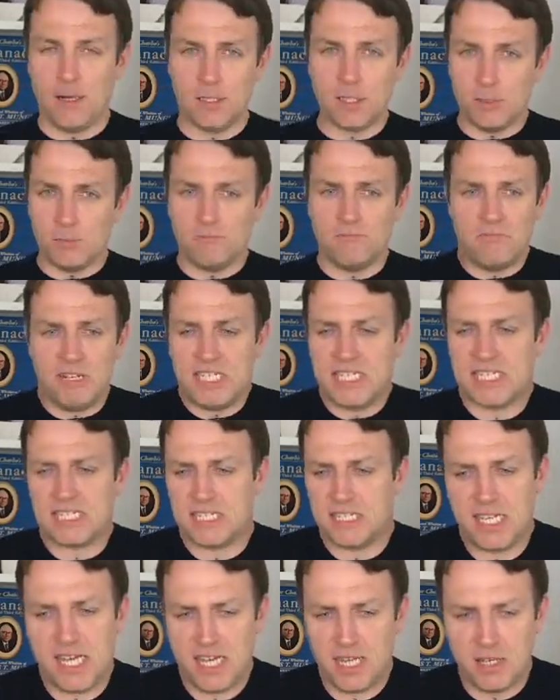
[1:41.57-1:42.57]
So let's
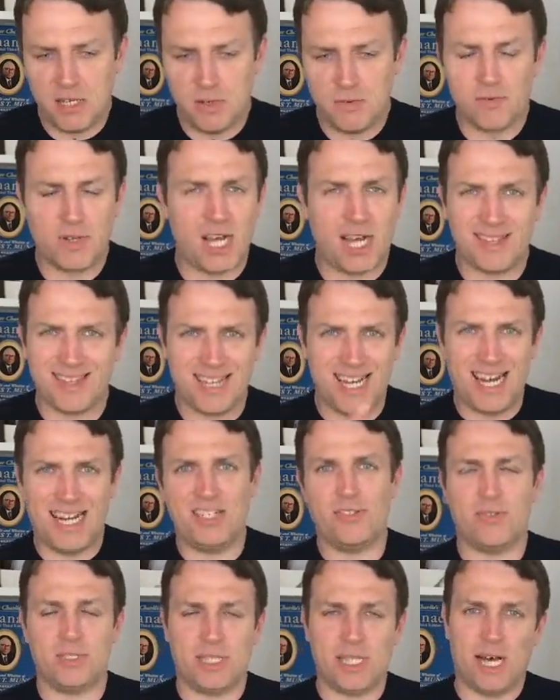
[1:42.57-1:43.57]
say you've got one
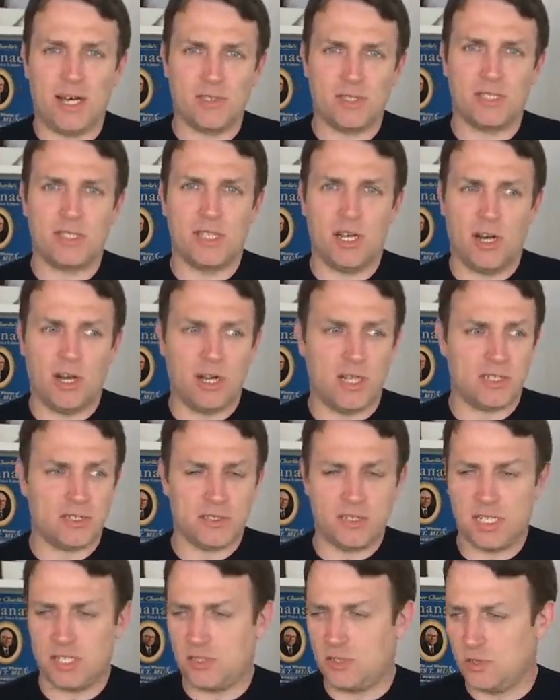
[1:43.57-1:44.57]
hundred thousand dollars
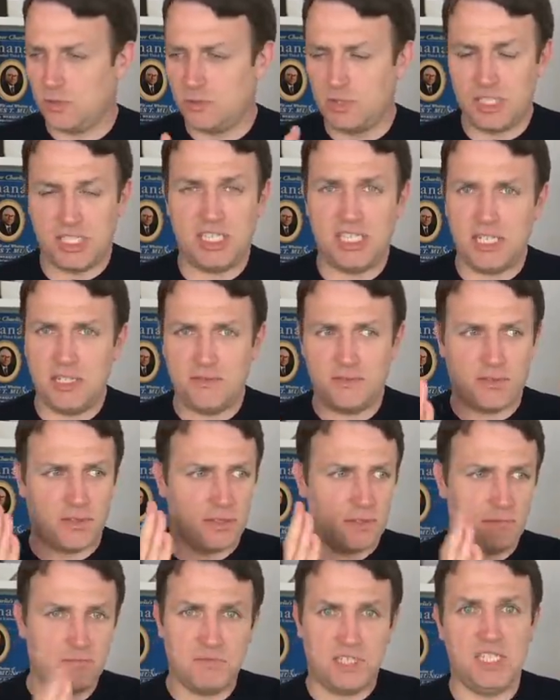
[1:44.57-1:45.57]
that you received
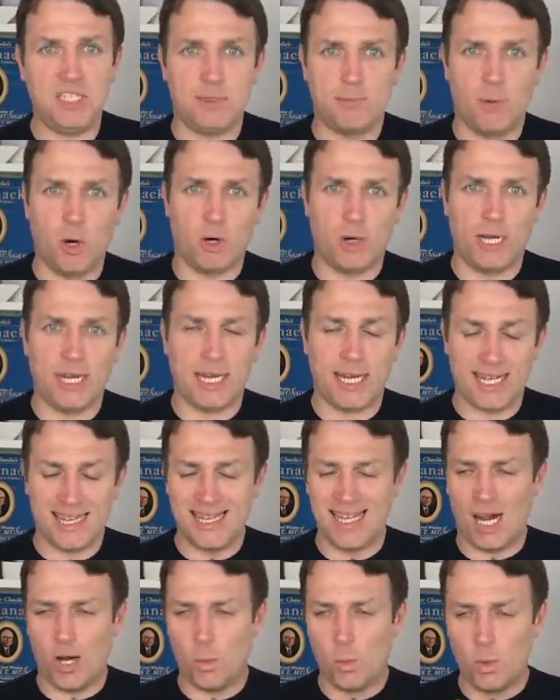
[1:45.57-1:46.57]
this morning.
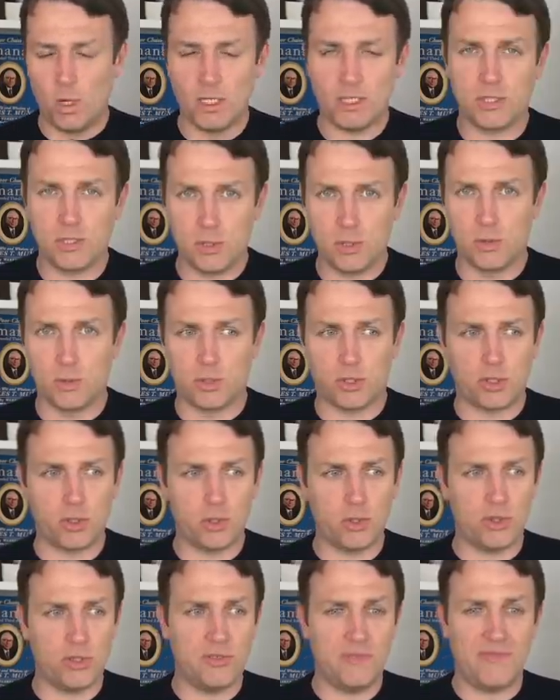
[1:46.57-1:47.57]
Now what to do?
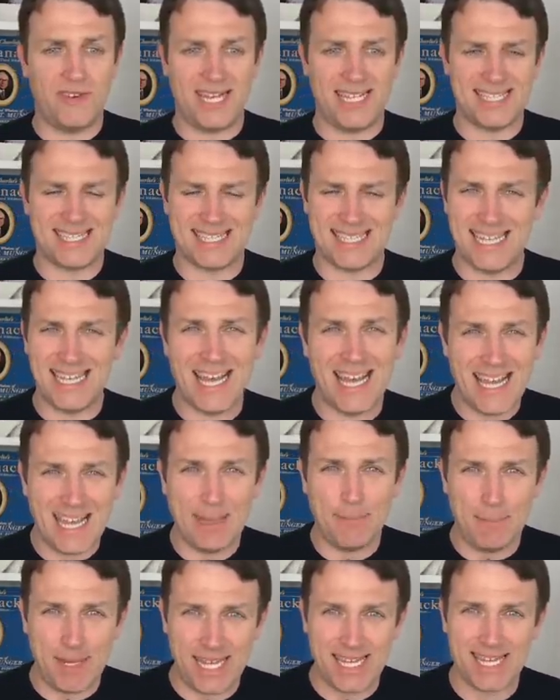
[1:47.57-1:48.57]
Should you invest
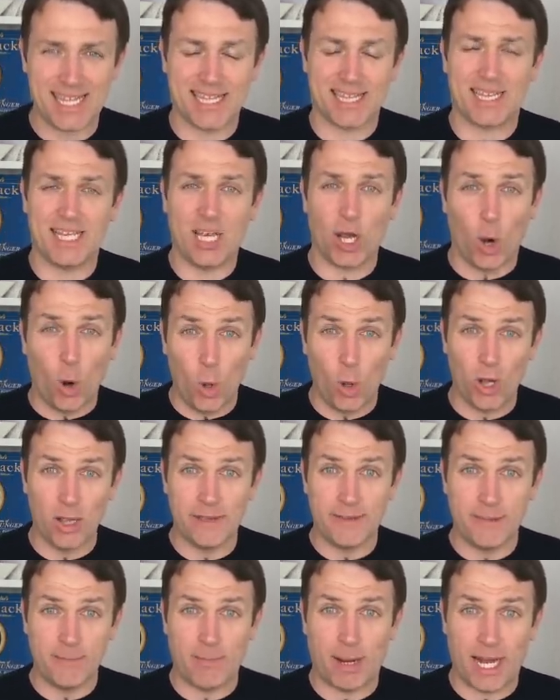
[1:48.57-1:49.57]
immediately
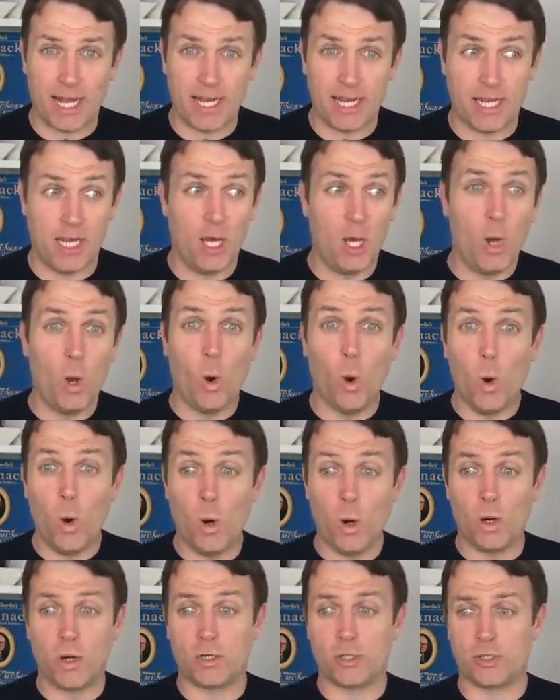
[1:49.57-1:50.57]
all the money,
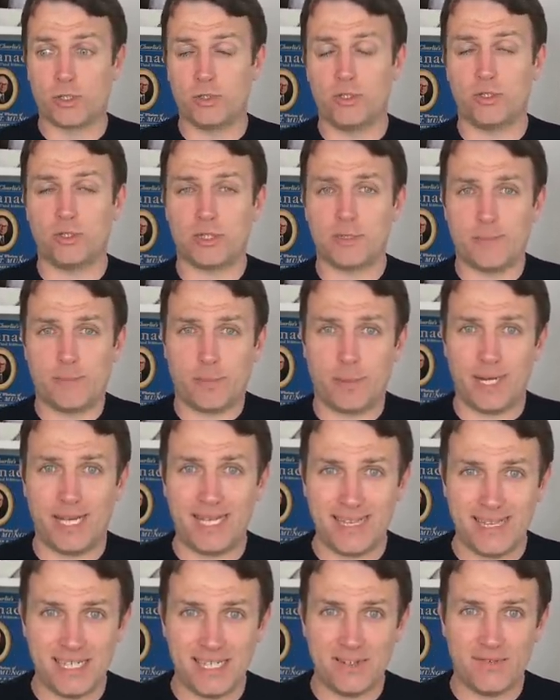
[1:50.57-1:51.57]
or should you
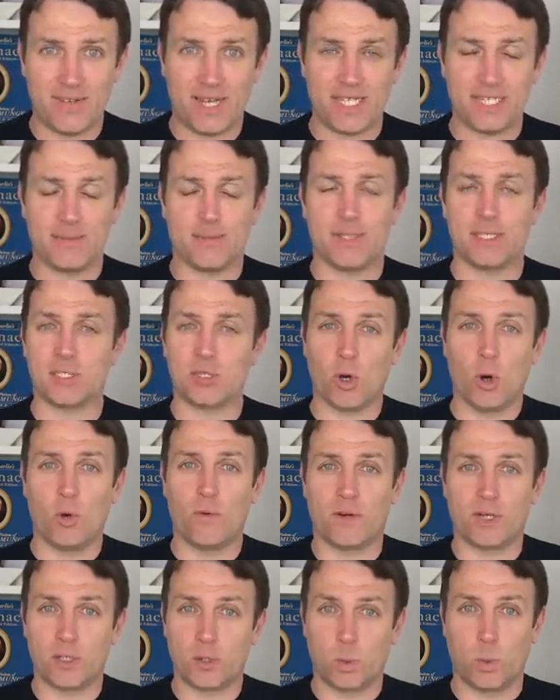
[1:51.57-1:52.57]
spread the investments
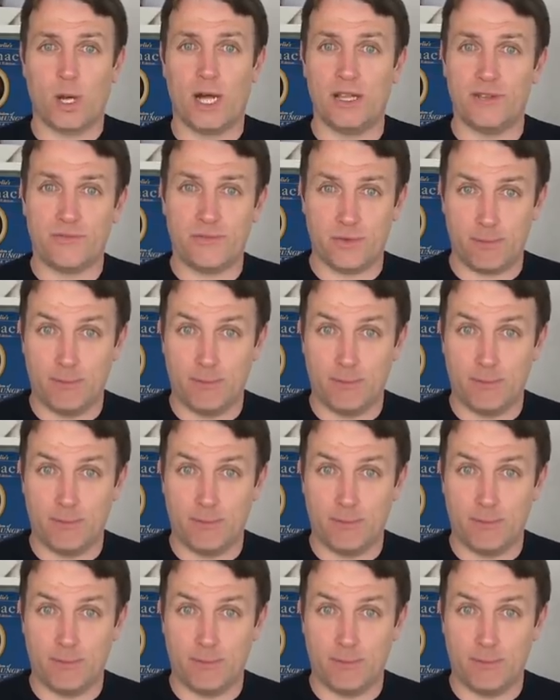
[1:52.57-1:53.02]
over twelve